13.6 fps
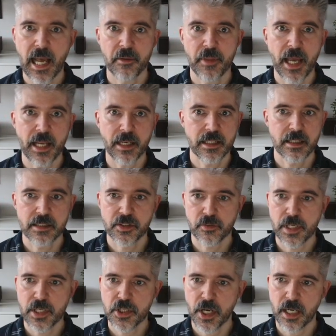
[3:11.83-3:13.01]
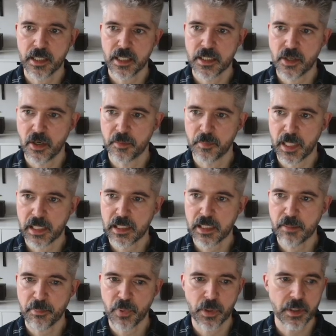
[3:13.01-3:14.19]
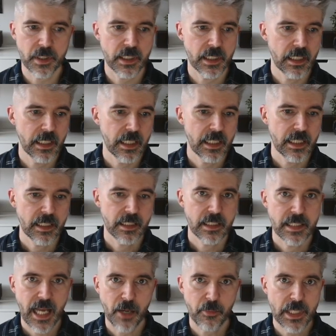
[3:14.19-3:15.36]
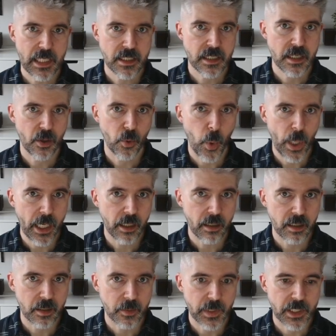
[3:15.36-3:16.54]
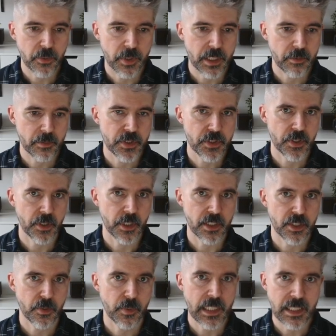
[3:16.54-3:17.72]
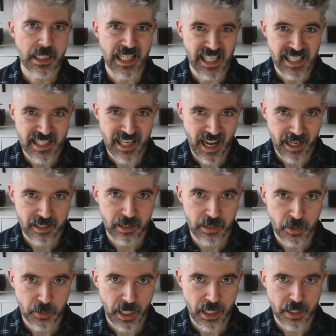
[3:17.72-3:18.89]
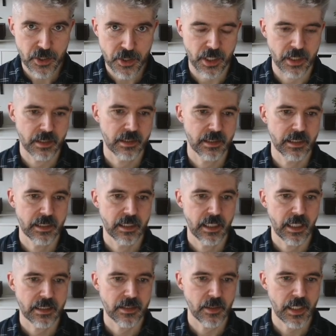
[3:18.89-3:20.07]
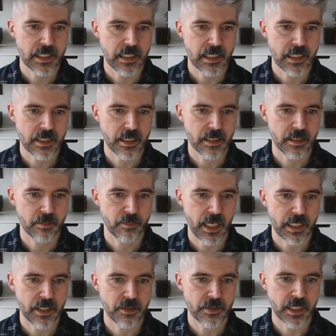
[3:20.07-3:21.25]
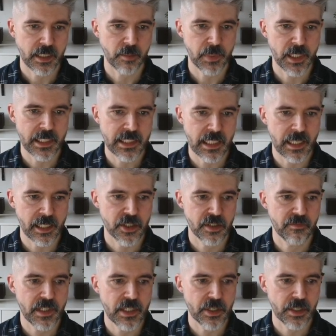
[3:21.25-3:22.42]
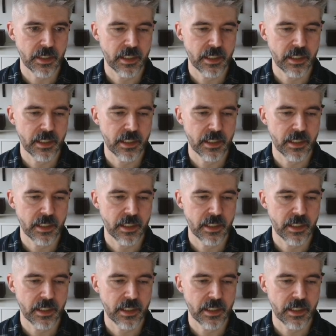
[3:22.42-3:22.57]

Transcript: that screenshot is on my clipboard. Now we need to know where are we going to insert it. So we need the exact location. So let's listen by using the play selection feature.